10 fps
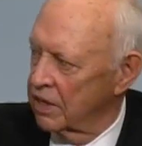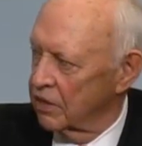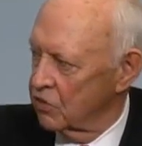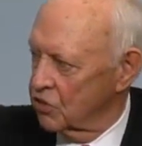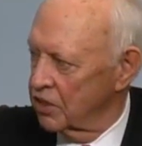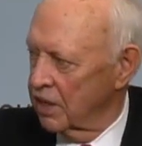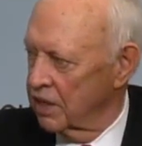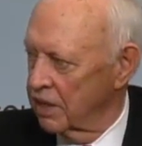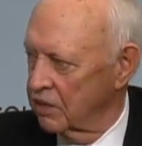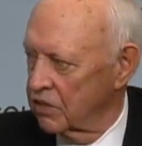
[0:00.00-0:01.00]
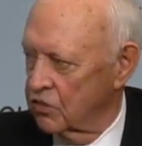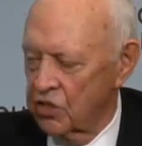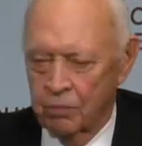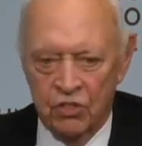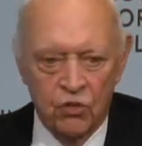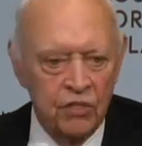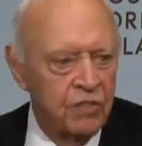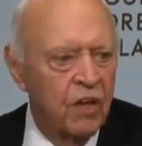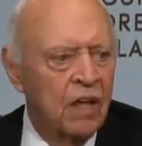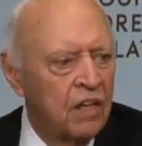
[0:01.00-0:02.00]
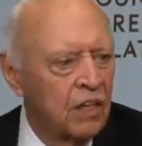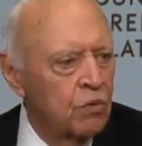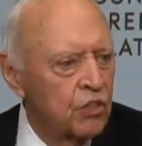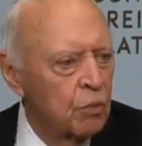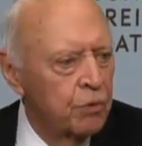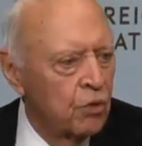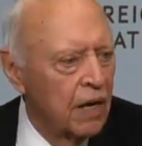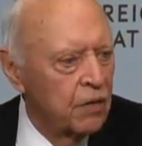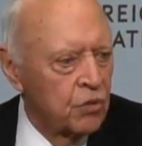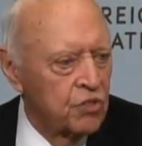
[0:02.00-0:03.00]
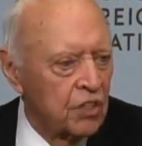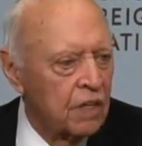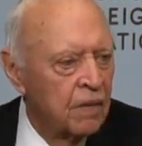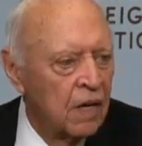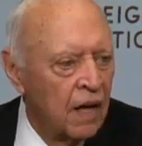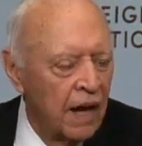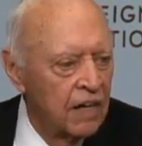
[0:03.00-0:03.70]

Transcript: the head of the CIA, and the chairman of the Chiefs. There was no bureaucracy.